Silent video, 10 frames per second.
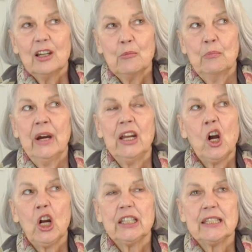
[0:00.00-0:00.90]
My
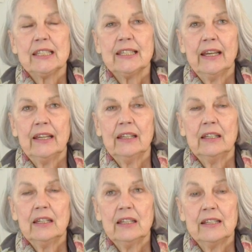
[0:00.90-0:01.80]
art
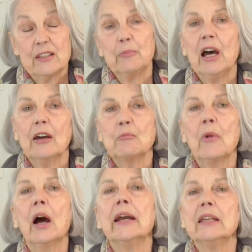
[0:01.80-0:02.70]
today is about
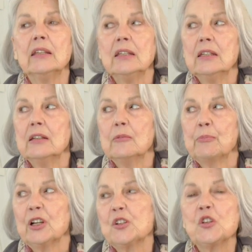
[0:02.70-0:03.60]
my
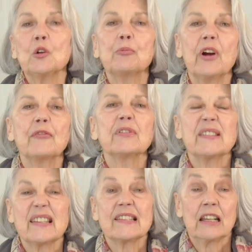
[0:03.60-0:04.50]
personal
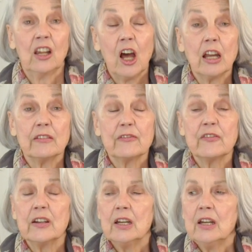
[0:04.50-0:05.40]
preferences in life.